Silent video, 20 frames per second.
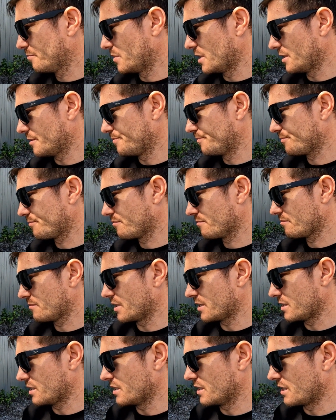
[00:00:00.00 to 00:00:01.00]
but
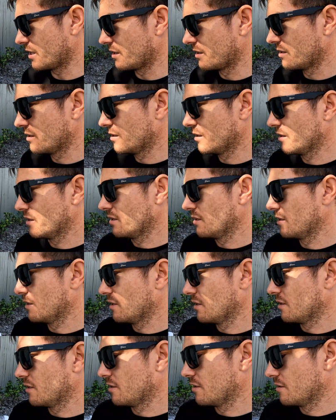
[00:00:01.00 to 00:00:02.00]
yeah,
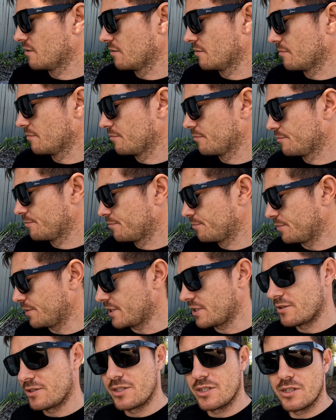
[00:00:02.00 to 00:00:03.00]

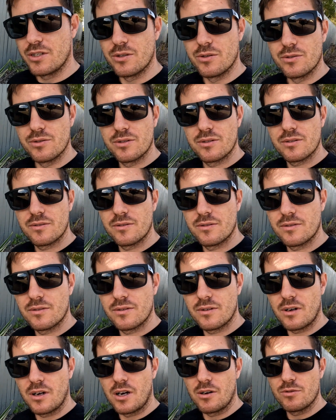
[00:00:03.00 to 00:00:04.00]
pretty good to use.
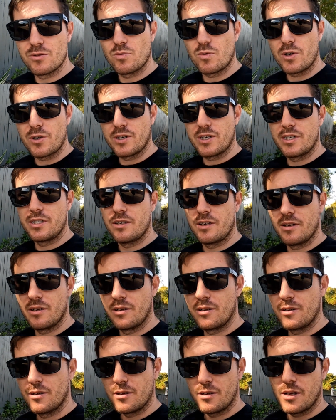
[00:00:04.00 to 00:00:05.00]
I was worried
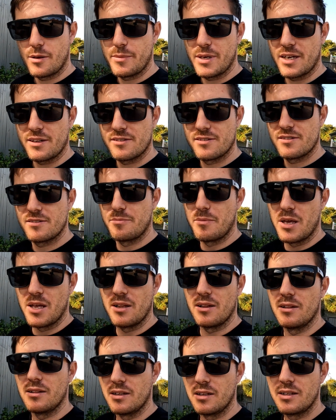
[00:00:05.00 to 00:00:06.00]
about
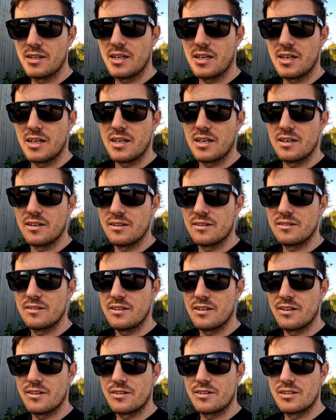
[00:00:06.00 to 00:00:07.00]
smell and
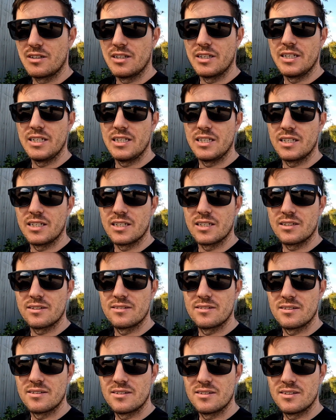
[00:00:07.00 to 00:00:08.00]
cleaning it,